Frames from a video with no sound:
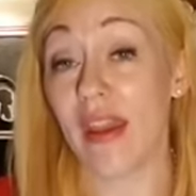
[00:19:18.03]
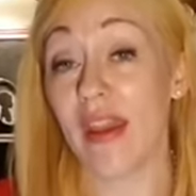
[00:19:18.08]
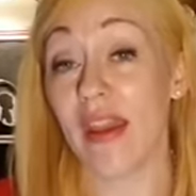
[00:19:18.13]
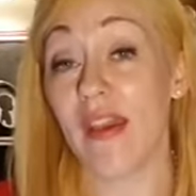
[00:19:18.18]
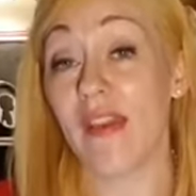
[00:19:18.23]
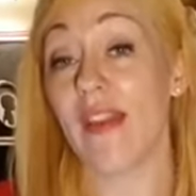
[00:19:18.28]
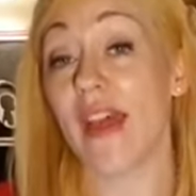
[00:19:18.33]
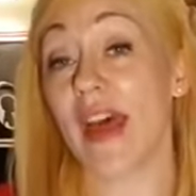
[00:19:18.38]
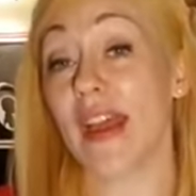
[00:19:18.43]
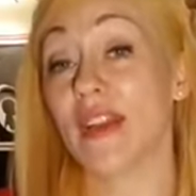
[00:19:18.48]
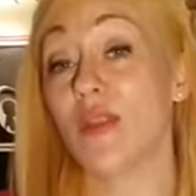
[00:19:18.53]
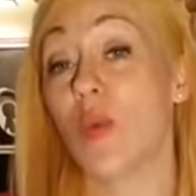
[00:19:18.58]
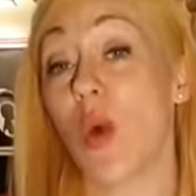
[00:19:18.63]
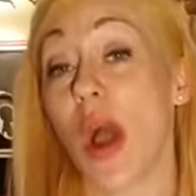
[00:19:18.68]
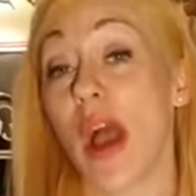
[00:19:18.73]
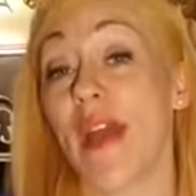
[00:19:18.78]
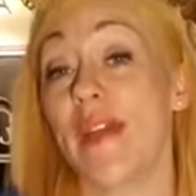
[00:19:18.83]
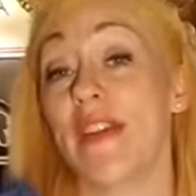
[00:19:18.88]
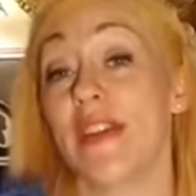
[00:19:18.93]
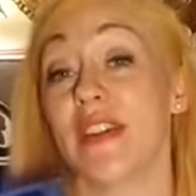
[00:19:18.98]
That's why
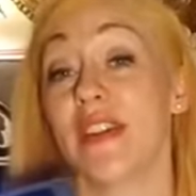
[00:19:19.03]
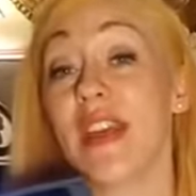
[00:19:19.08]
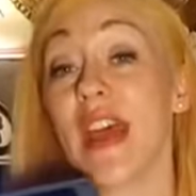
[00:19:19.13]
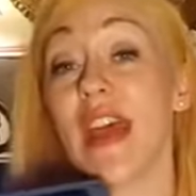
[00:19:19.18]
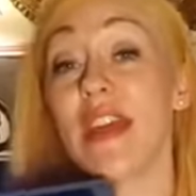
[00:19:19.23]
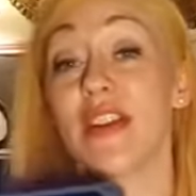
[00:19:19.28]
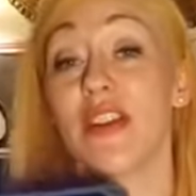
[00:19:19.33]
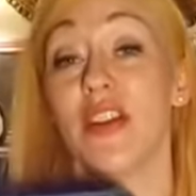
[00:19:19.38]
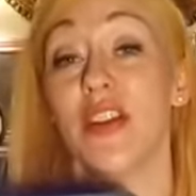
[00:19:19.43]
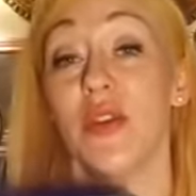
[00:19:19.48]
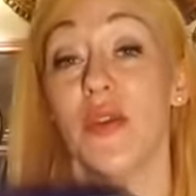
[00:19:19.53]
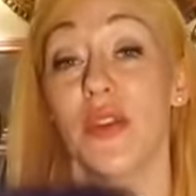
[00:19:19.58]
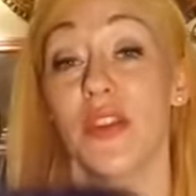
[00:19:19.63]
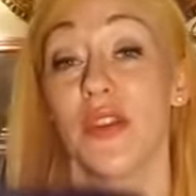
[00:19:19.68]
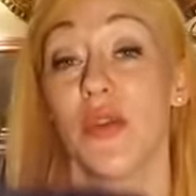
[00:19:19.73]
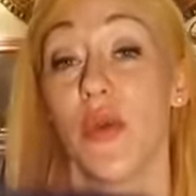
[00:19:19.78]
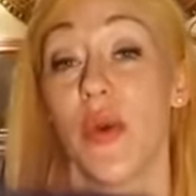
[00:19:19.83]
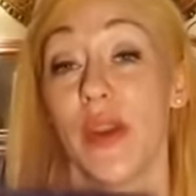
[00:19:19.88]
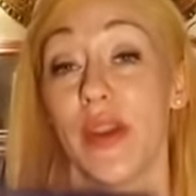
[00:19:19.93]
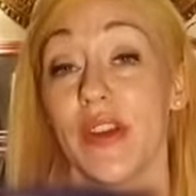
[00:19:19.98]
the statue is
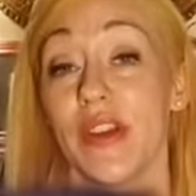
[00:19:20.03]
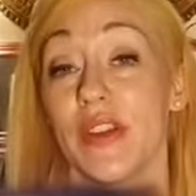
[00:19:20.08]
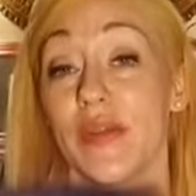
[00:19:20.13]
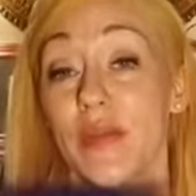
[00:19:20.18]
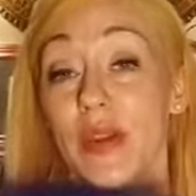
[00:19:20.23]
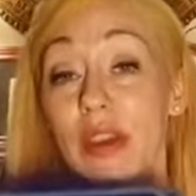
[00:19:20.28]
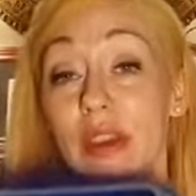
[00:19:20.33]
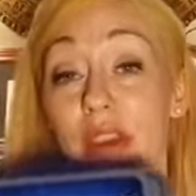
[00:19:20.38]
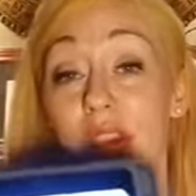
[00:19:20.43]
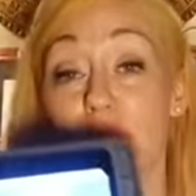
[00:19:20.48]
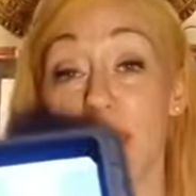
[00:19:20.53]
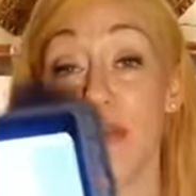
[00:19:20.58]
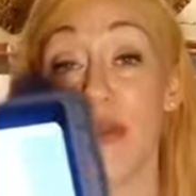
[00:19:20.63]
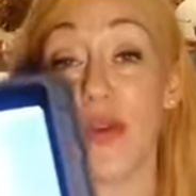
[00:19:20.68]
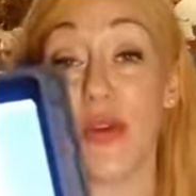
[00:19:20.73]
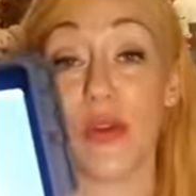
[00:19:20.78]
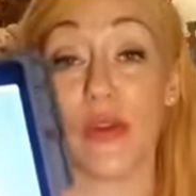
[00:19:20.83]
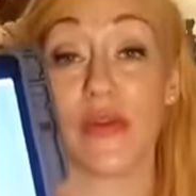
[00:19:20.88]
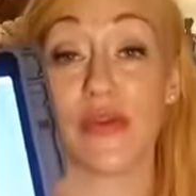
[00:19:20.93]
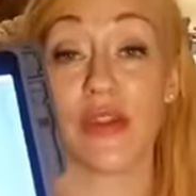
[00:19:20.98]
going to be
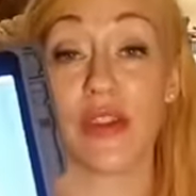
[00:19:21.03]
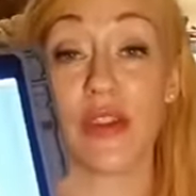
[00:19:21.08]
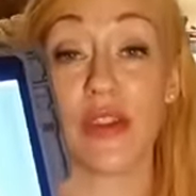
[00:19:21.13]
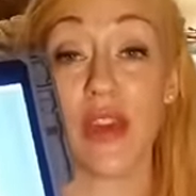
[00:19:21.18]
moved.